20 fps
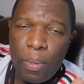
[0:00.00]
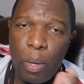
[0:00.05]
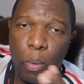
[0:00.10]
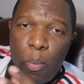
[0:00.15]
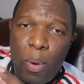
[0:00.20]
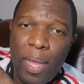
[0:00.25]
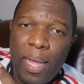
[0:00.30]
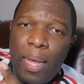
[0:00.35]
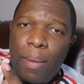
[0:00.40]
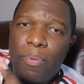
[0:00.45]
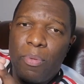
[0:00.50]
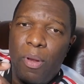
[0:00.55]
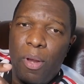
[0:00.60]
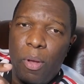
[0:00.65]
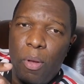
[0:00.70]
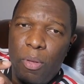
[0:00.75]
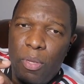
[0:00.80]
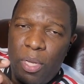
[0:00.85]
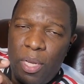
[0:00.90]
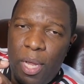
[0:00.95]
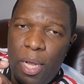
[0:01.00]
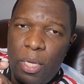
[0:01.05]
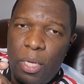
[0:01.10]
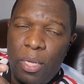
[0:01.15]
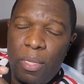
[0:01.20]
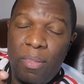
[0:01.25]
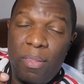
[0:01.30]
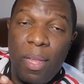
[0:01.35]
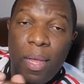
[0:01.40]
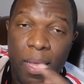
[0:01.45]
when it comes to
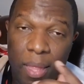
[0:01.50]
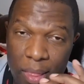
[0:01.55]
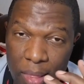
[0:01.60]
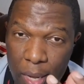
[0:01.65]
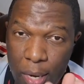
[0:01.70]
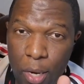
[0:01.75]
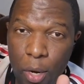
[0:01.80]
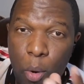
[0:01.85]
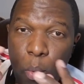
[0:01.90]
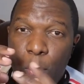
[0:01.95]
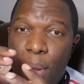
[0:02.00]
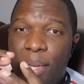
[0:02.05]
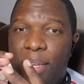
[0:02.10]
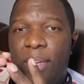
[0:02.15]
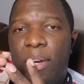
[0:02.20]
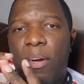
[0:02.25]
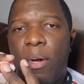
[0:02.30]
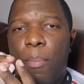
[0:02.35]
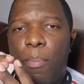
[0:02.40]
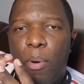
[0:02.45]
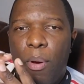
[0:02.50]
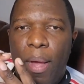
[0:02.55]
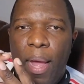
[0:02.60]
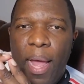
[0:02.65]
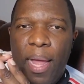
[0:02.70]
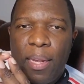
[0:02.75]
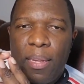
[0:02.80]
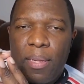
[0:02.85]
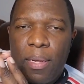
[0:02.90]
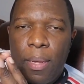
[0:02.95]
negotiations, they know we're terrible
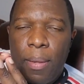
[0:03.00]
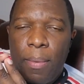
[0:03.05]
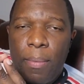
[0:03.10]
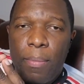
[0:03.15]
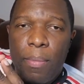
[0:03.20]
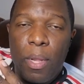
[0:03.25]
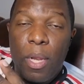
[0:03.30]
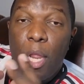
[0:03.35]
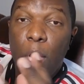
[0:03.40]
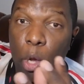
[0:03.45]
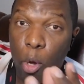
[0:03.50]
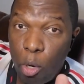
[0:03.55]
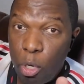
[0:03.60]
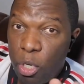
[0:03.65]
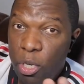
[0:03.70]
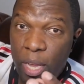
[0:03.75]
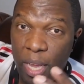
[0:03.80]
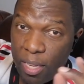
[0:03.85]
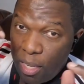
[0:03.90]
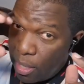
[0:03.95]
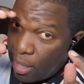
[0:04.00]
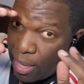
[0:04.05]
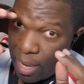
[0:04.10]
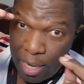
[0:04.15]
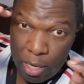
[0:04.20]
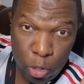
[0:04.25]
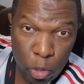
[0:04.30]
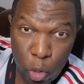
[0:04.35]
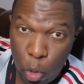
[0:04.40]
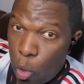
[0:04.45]
at negotiating
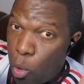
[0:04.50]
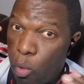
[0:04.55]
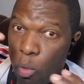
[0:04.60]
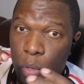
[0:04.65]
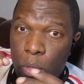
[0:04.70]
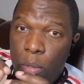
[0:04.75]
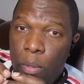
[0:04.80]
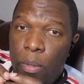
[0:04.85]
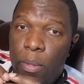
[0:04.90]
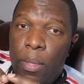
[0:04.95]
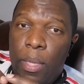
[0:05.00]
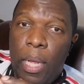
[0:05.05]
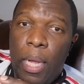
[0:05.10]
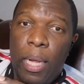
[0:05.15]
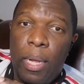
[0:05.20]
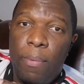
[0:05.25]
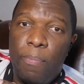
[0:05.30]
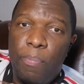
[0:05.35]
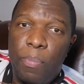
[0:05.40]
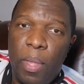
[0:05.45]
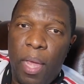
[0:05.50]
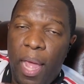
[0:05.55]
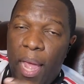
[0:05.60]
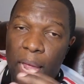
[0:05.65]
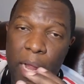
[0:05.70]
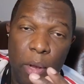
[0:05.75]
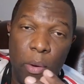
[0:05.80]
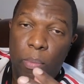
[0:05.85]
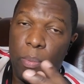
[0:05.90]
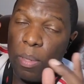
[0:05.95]
in total.
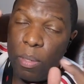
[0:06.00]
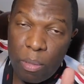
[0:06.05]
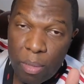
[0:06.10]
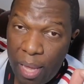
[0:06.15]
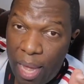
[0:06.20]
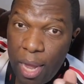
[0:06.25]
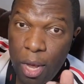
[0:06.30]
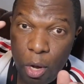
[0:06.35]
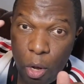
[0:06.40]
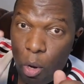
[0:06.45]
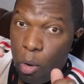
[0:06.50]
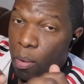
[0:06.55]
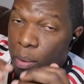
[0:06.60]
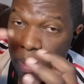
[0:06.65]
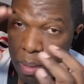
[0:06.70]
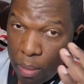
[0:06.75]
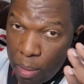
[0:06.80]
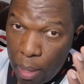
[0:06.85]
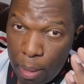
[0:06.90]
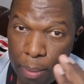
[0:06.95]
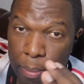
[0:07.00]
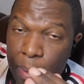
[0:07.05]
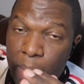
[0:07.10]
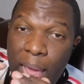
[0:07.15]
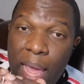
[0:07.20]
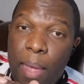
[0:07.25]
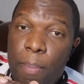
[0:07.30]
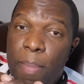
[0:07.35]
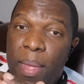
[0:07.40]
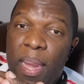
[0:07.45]
And they know that
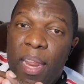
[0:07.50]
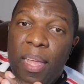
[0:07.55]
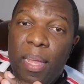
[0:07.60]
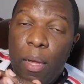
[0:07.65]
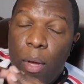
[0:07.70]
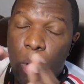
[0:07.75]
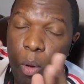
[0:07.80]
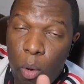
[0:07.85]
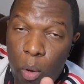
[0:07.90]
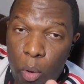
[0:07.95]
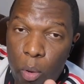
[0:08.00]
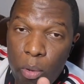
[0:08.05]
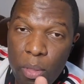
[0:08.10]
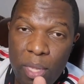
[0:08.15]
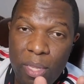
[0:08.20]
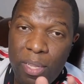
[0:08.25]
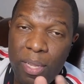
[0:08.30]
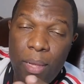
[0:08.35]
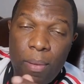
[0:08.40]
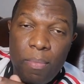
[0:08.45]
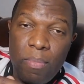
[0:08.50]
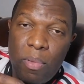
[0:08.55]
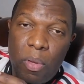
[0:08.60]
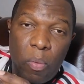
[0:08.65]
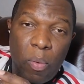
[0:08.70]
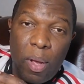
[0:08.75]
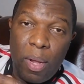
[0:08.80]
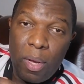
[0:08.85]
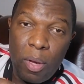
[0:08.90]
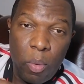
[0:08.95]
they, meaning all the teams
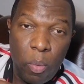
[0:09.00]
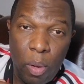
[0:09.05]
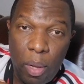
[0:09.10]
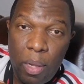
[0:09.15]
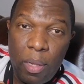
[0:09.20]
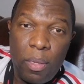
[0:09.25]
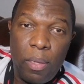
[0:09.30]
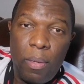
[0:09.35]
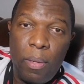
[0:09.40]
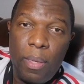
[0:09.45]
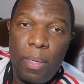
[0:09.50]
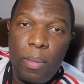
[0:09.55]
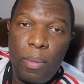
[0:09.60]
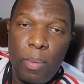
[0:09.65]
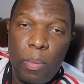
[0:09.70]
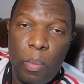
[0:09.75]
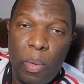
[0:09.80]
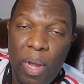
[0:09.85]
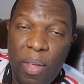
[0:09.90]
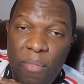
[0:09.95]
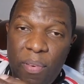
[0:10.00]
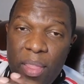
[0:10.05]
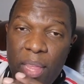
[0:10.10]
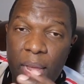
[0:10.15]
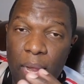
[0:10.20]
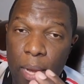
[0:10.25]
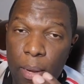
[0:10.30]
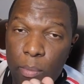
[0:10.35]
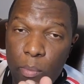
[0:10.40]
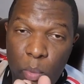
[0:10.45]
around the world, whenever
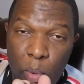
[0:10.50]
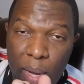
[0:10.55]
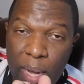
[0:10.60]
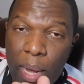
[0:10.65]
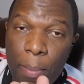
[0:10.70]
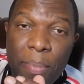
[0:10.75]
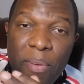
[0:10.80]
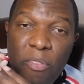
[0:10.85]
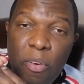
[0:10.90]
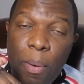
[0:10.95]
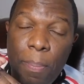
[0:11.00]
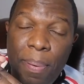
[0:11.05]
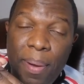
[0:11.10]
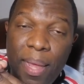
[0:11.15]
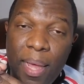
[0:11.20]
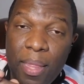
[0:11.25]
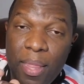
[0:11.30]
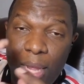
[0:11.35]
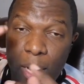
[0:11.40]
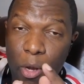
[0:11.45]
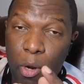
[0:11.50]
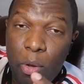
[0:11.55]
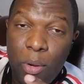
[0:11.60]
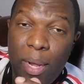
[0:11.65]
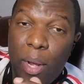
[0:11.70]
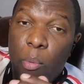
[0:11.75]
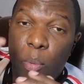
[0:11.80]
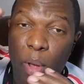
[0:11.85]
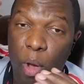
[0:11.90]
they were coming for a player, they know that we